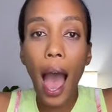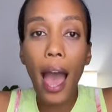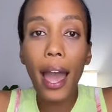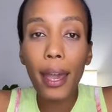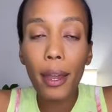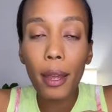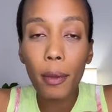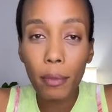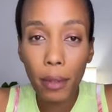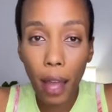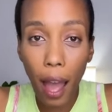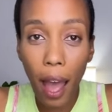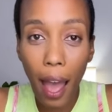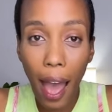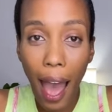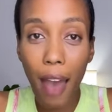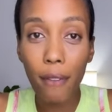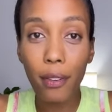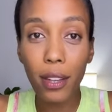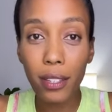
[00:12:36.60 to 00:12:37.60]
I am
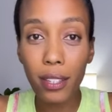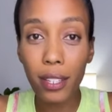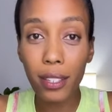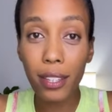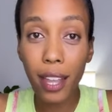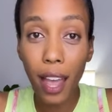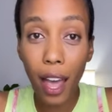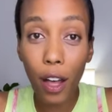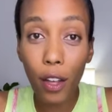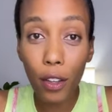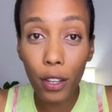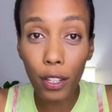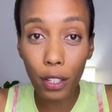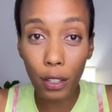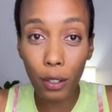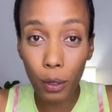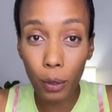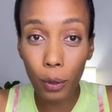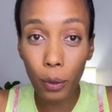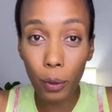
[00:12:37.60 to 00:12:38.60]
not having to tell
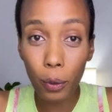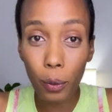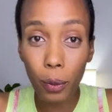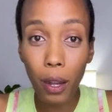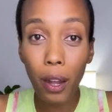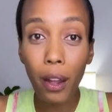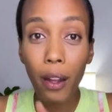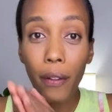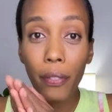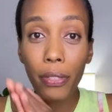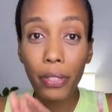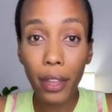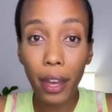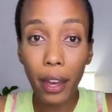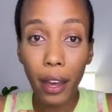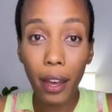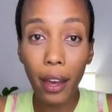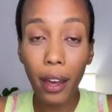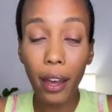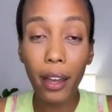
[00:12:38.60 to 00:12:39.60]
you
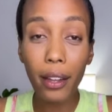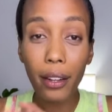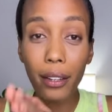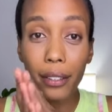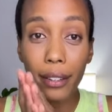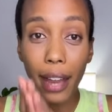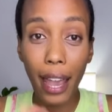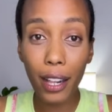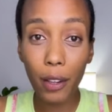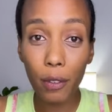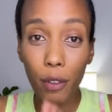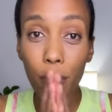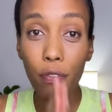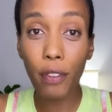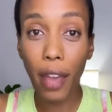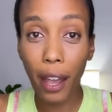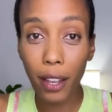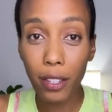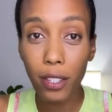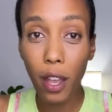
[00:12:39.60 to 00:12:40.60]
the negative
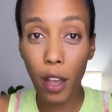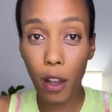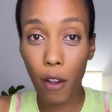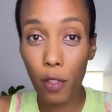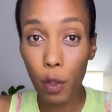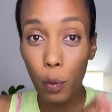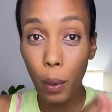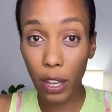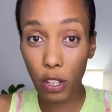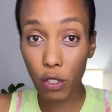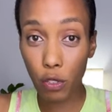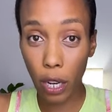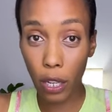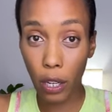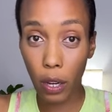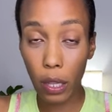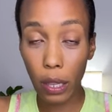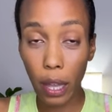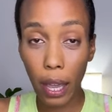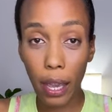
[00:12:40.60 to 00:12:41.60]
effects of the waist
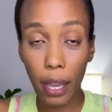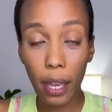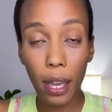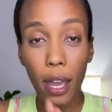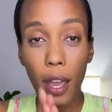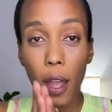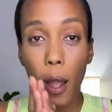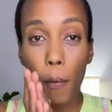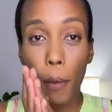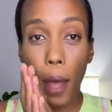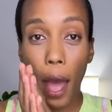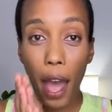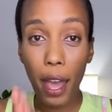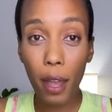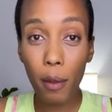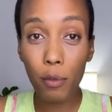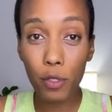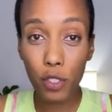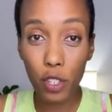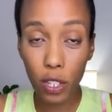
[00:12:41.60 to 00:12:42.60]
trainer. Like,
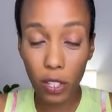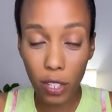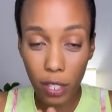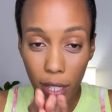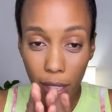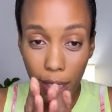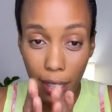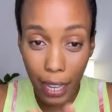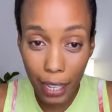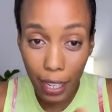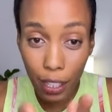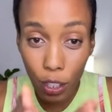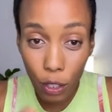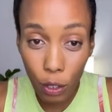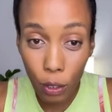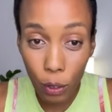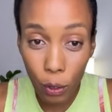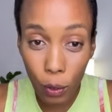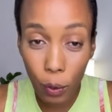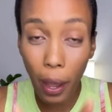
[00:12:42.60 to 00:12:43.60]
I am just letting
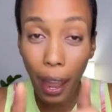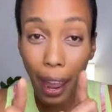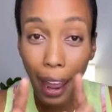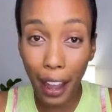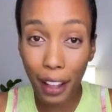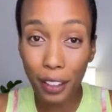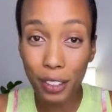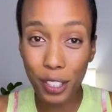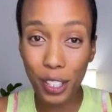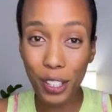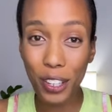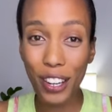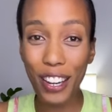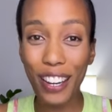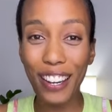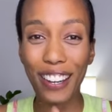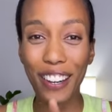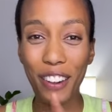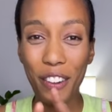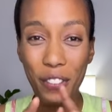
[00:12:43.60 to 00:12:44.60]
you answer
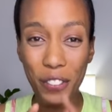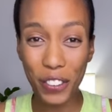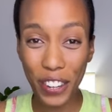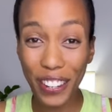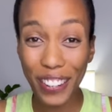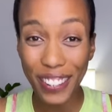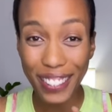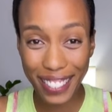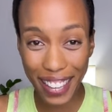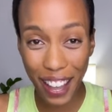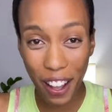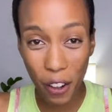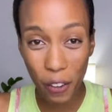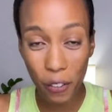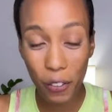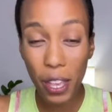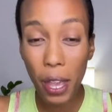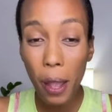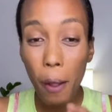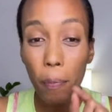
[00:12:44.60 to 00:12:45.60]
for
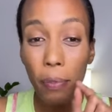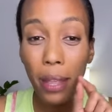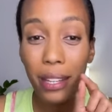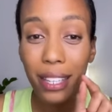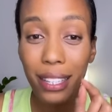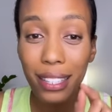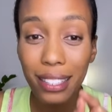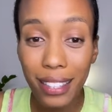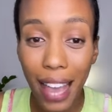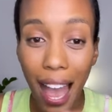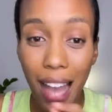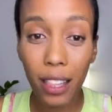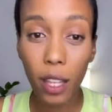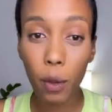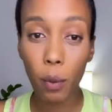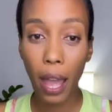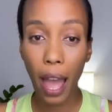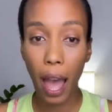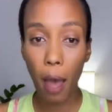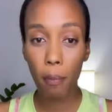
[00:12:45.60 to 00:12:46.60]
yourself. That's
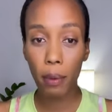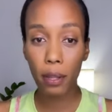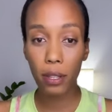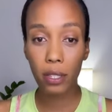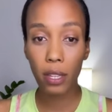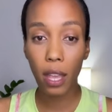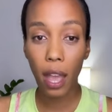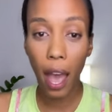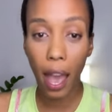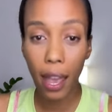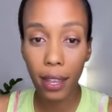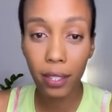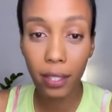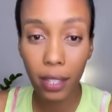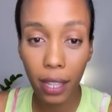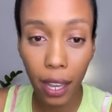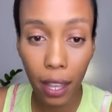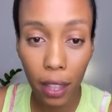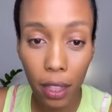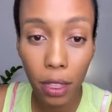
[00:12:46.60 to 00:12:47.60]
exactly what happens. I
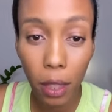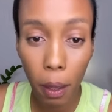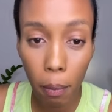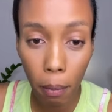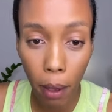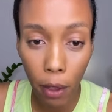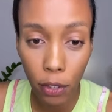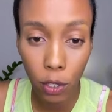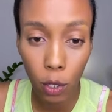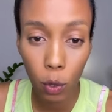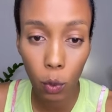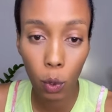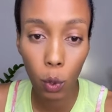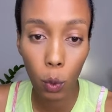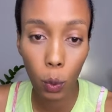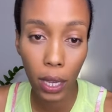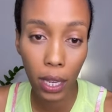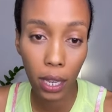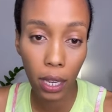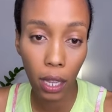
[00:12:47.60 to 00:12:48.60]
see it. The muscle
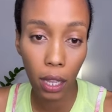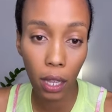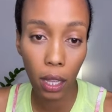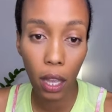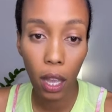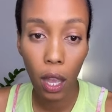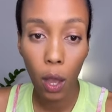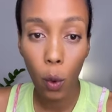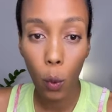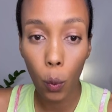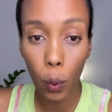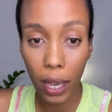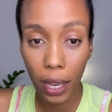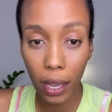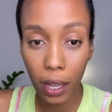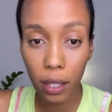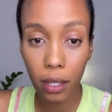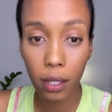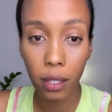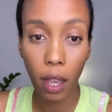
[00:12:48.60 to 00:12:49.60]
will weaken
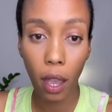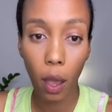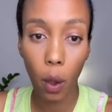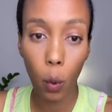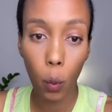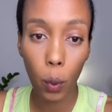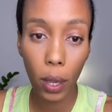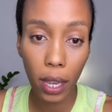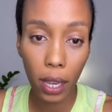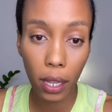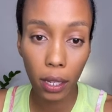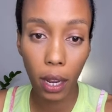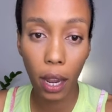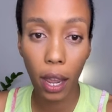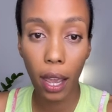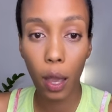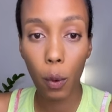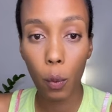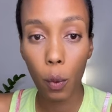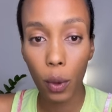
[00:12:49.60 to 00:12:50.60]

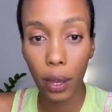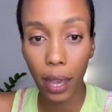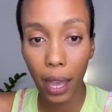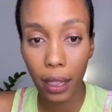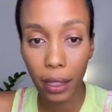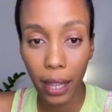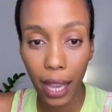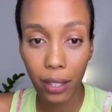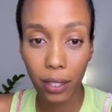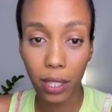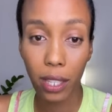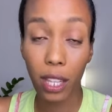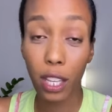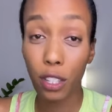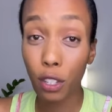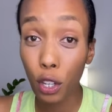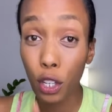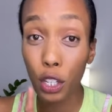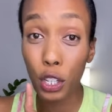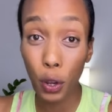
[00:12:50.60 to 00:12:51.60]
it. It will get lazy.
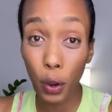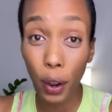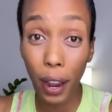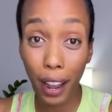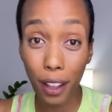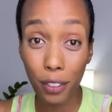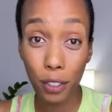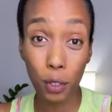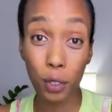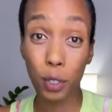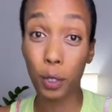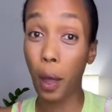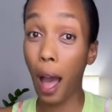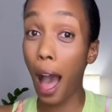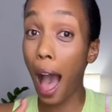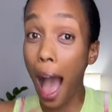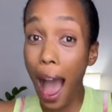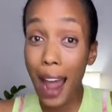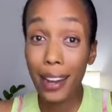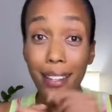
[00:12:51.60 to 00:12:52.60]
These are your answers.
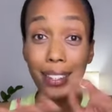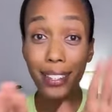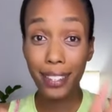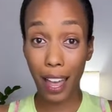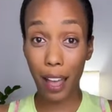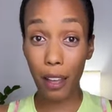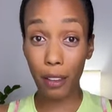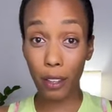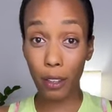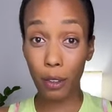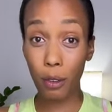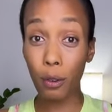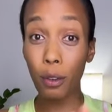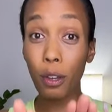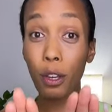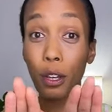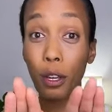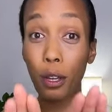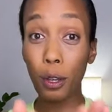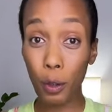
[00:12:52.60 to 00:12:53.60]
So I didn't tell
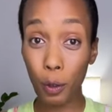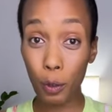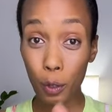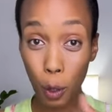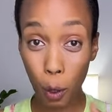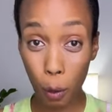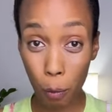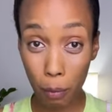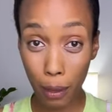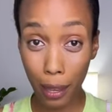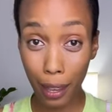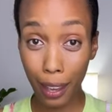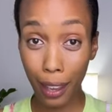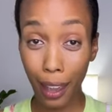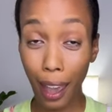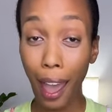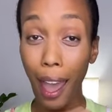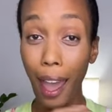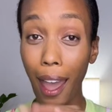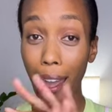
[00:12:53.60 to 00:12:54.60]
you, you told
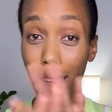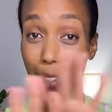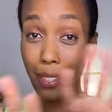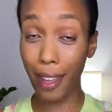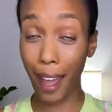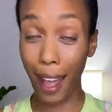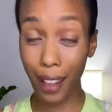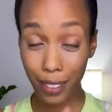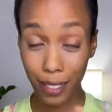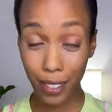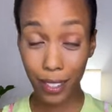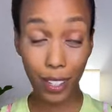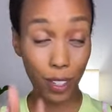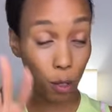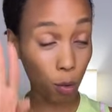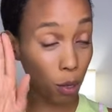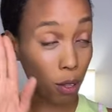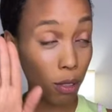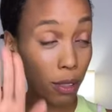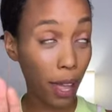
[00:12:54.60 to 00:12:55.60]
me, and that's
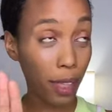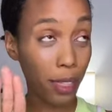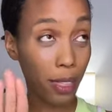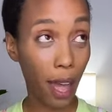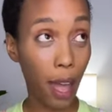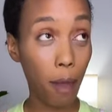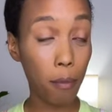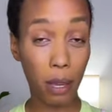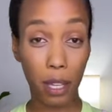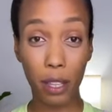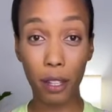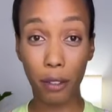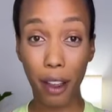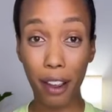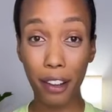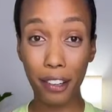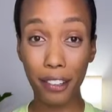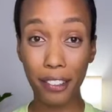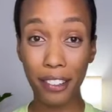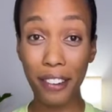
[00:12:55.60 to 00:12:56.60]
just, we'll let that be the
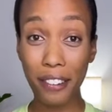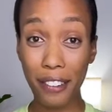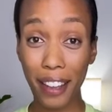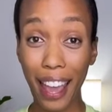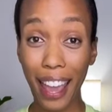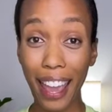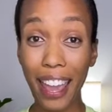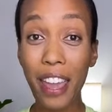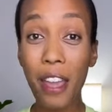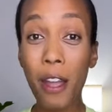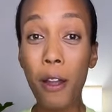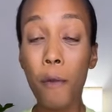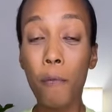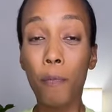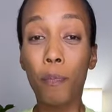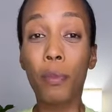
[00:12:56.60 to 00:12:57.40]
record, okay?